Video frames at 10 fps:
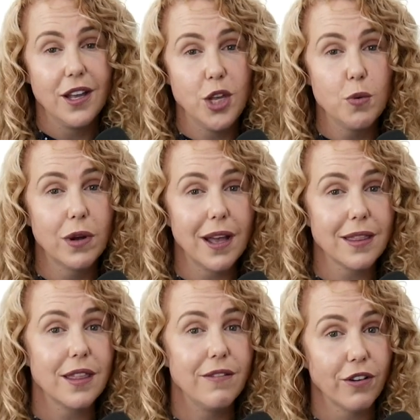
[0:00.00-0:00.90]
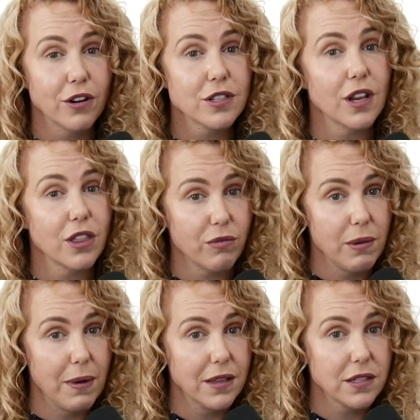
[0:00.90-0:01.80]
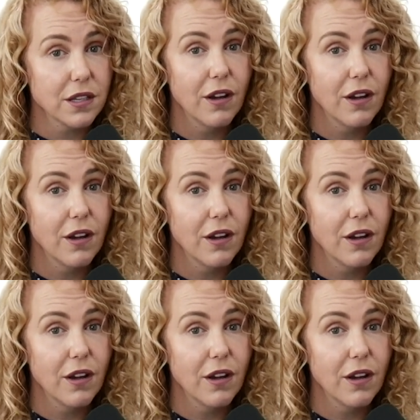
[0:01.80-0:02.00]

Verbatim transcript: you will get the first three months